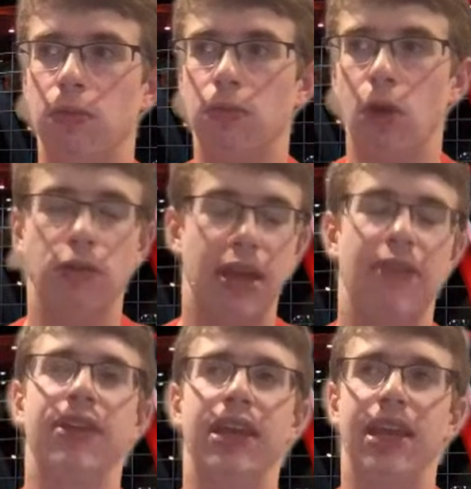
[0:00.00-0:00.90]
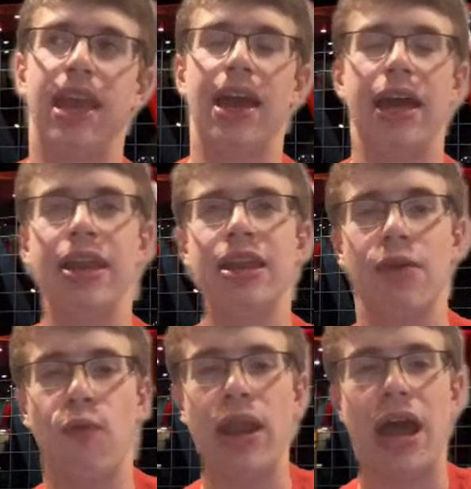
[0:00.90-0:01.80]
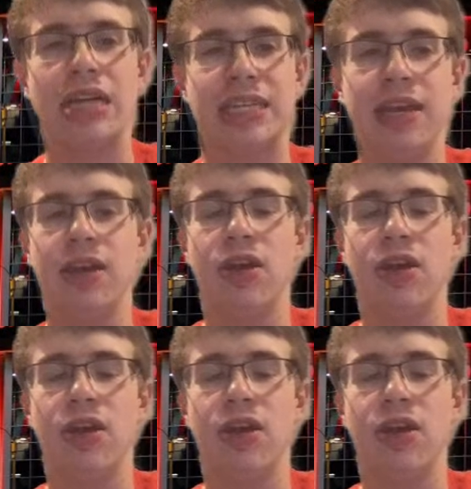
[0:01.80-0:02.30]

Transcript: Oh, definitely. Yeah. And when Ozzy